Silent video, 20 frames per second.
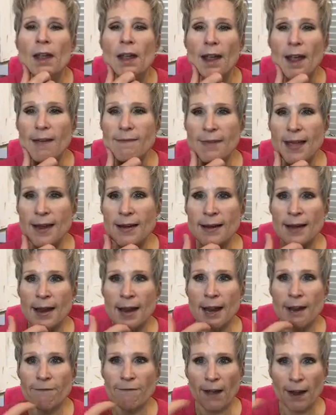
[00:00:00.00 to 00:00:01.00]
And then
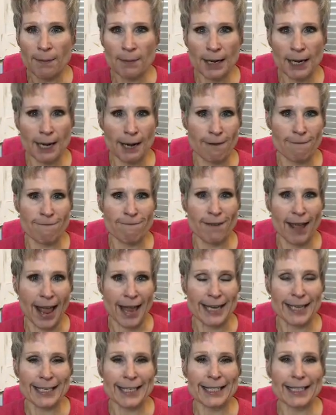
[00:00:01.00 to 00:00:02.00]
if I'm in an
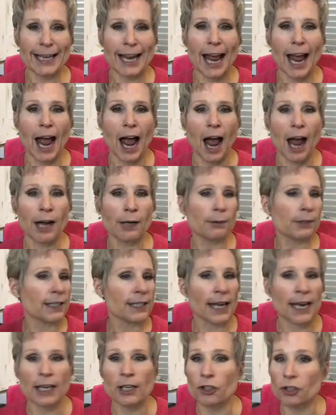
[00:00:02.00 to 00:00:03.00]
event, I will
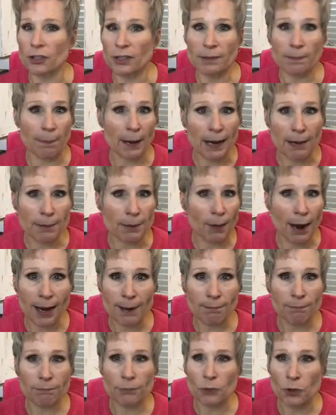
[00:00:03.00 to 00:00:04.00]
take just a baby
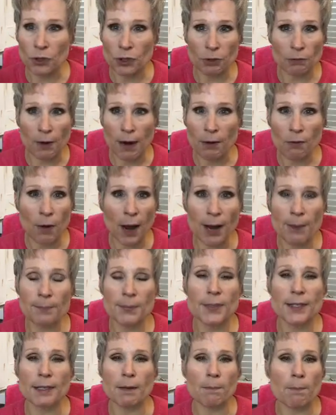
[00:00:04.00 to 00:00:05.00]
wipe, just a wet wipe,
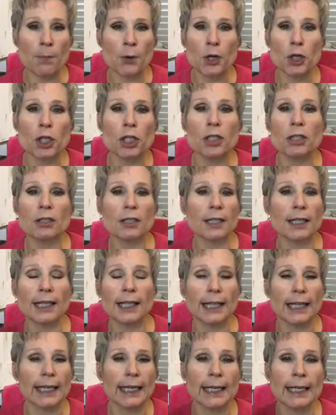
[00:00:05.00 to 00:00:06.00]
simple,
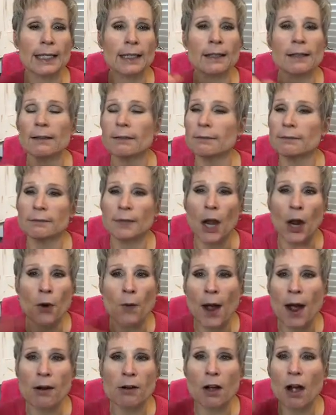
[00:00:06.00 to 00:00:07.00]
clean, no
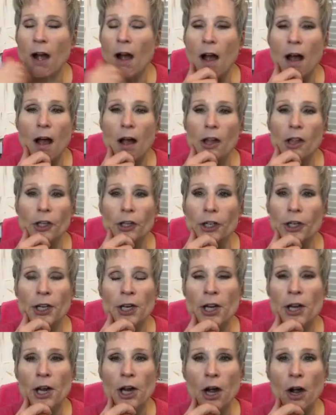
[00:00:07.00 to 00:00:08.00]
alcohol
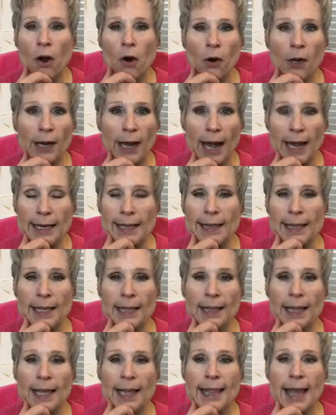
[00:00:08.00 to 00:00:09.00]
or anything
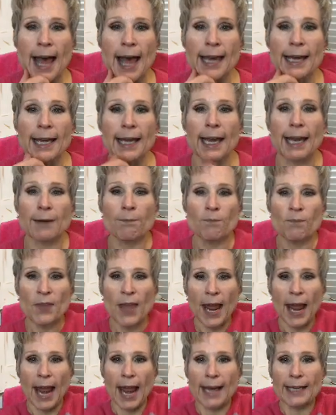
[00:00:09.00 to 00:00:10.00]
like that in it,
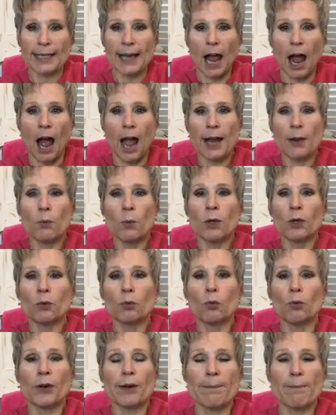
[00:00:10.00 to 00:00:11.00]
and I will
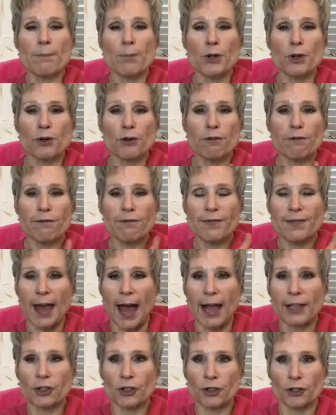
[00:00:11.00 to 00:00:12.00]
remove
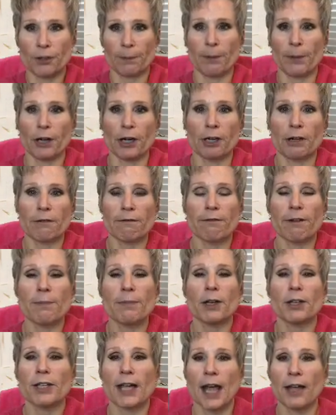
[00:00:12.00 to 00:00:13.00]
that stripper from
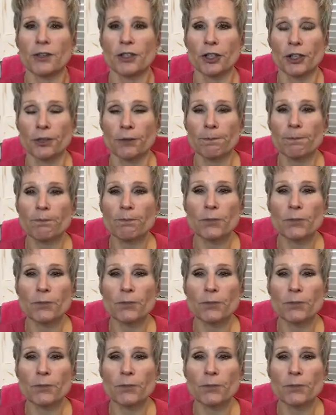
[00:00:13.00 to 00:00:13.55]
their tattoo.